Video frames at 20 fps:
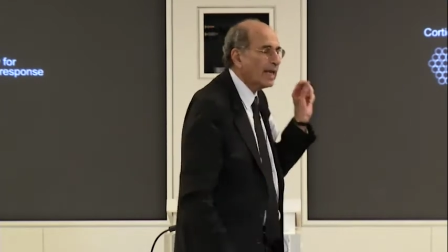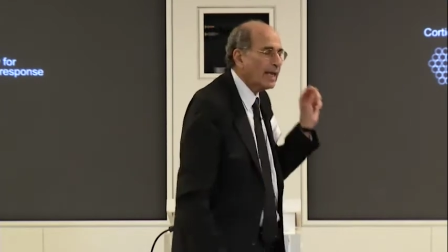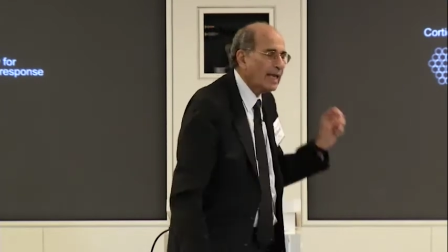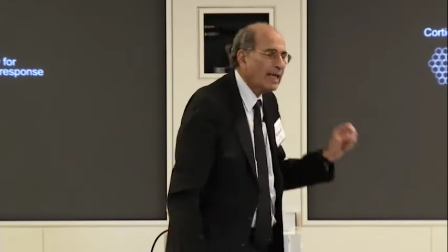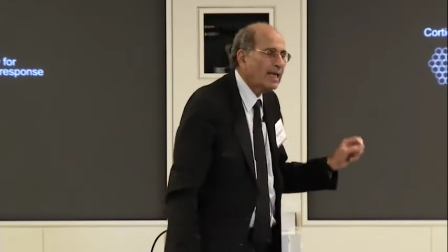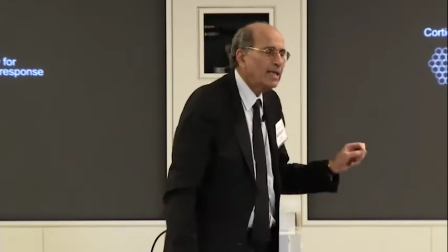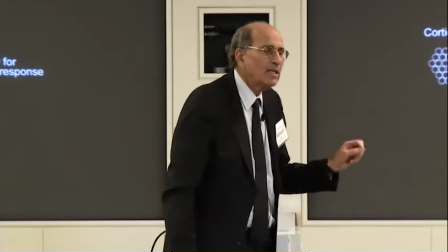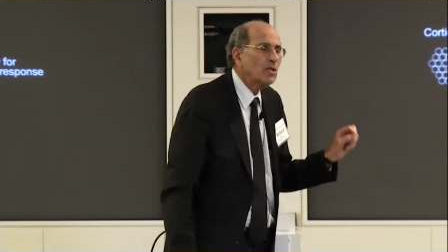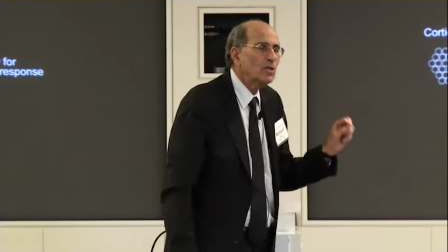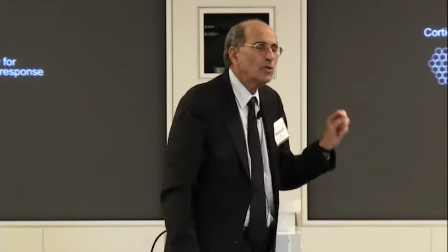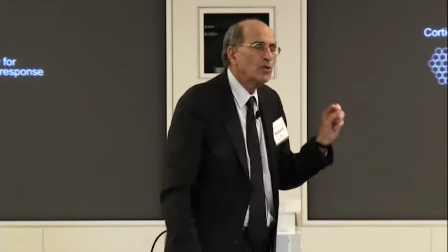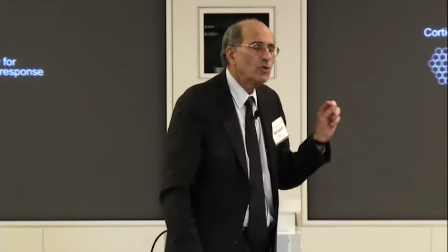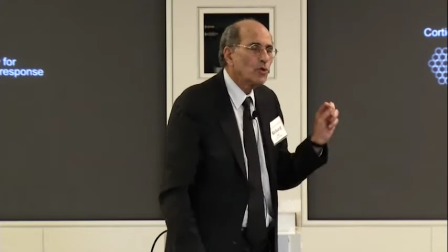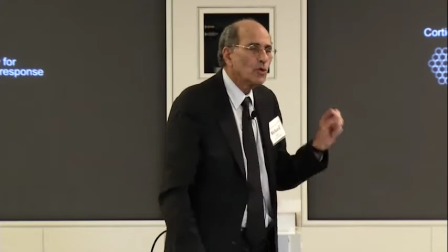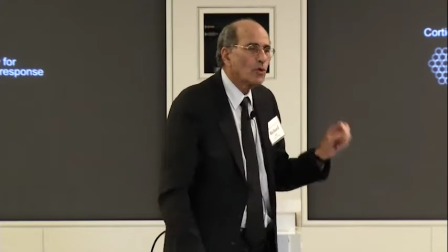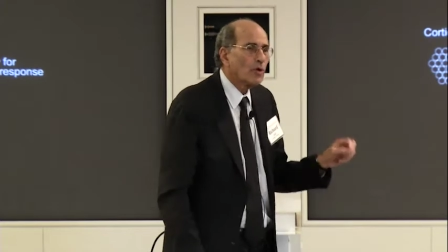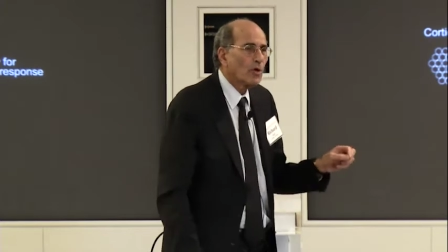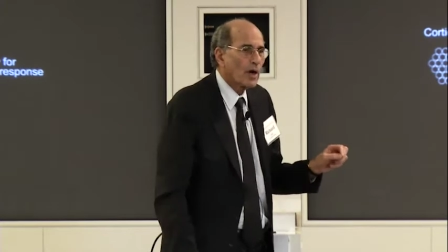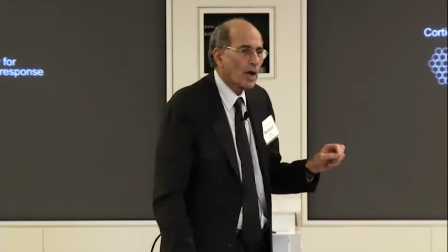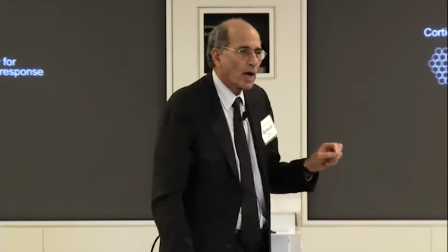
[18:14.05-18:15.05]
in
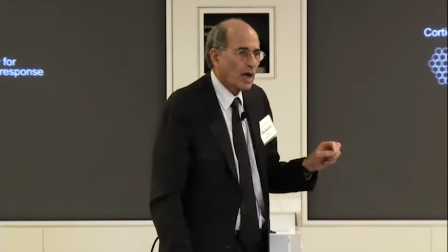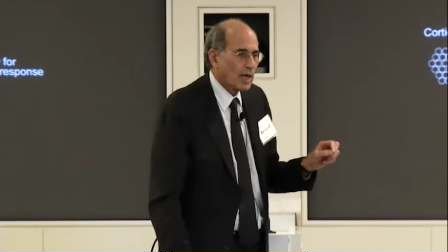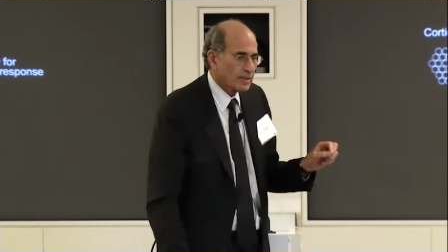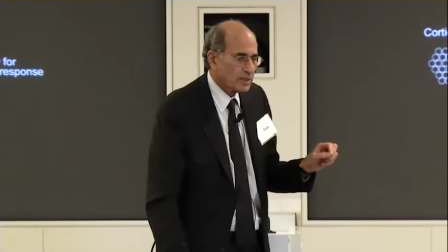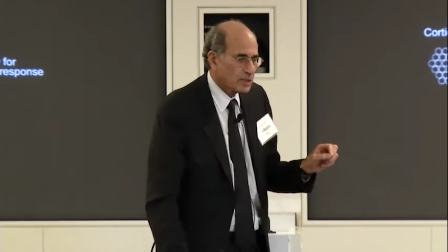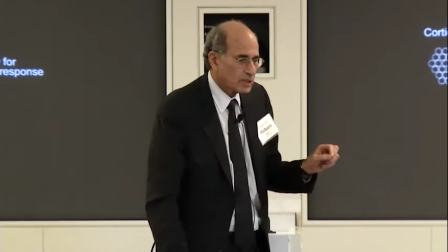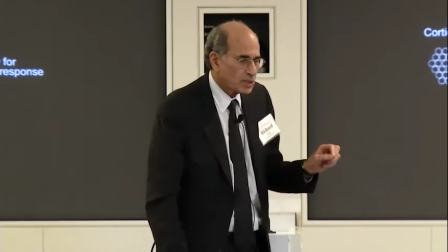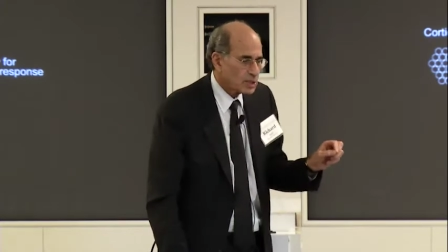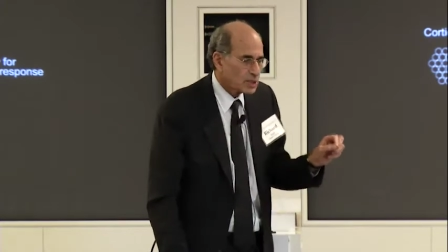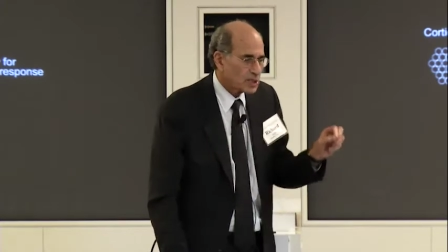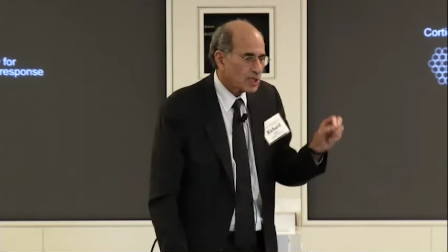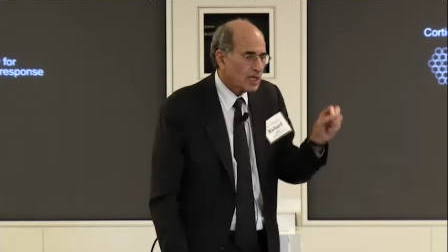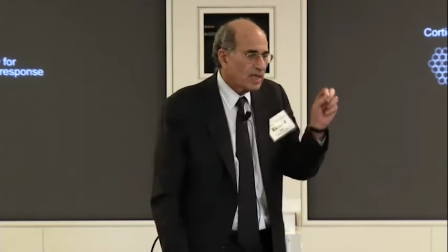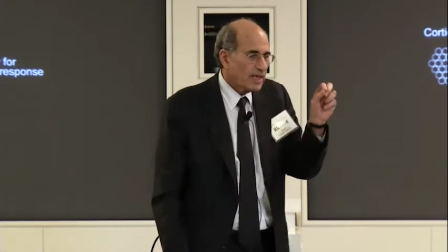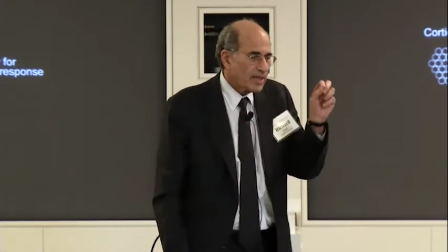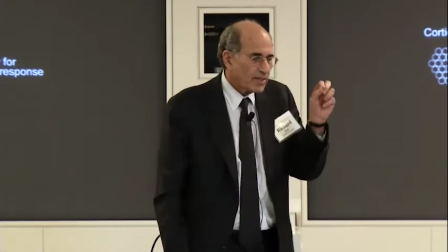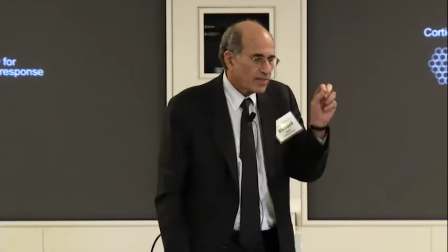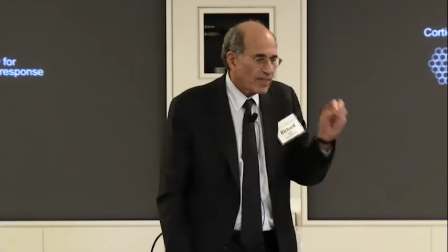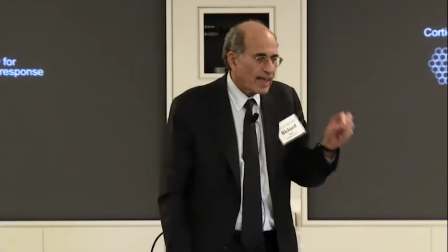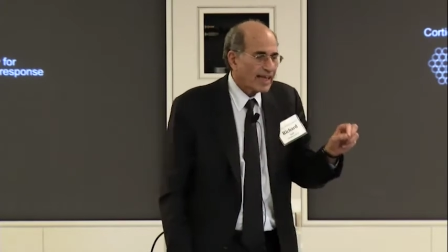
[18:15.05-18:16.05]
neurons
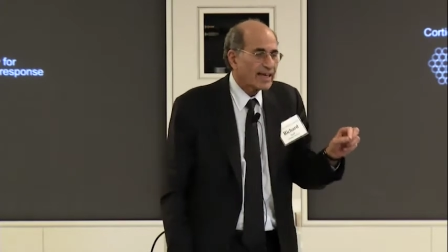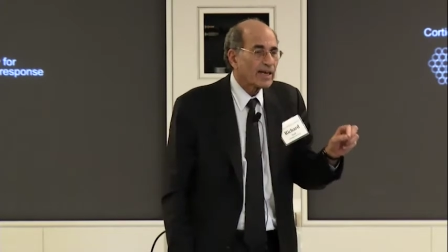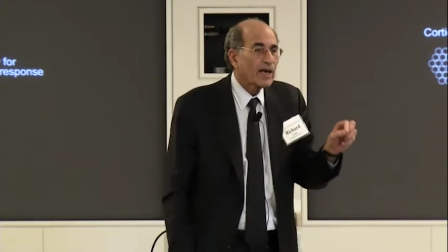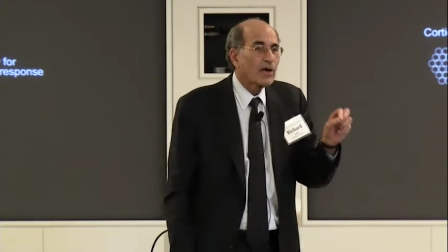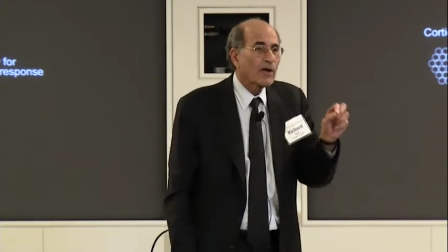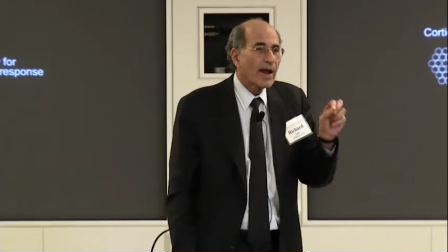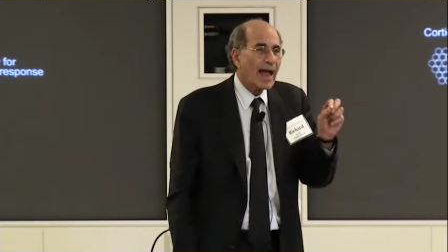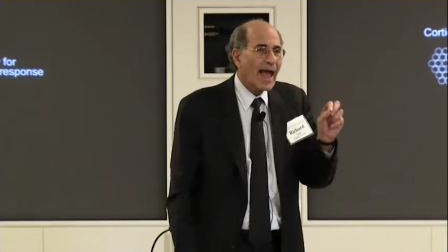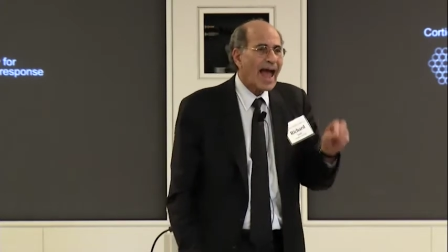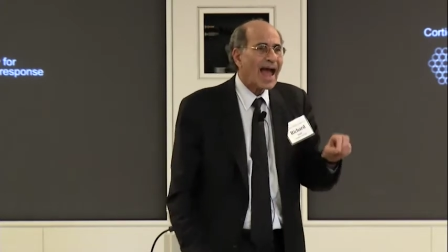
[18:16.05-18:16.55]
that are